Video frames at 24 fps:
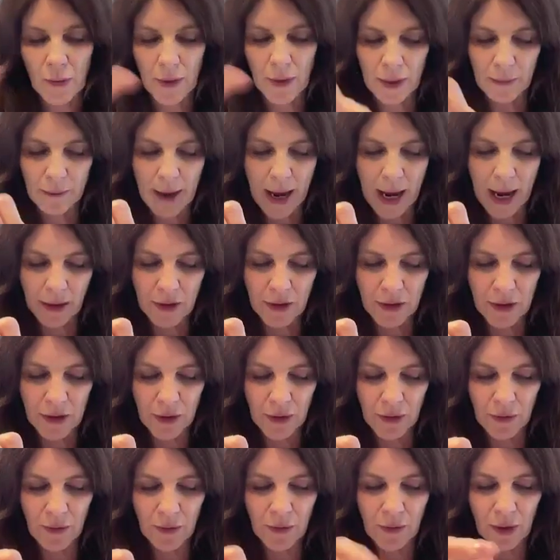going back
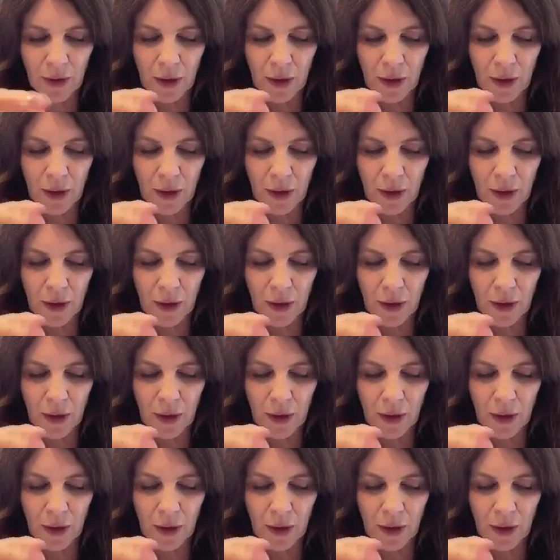to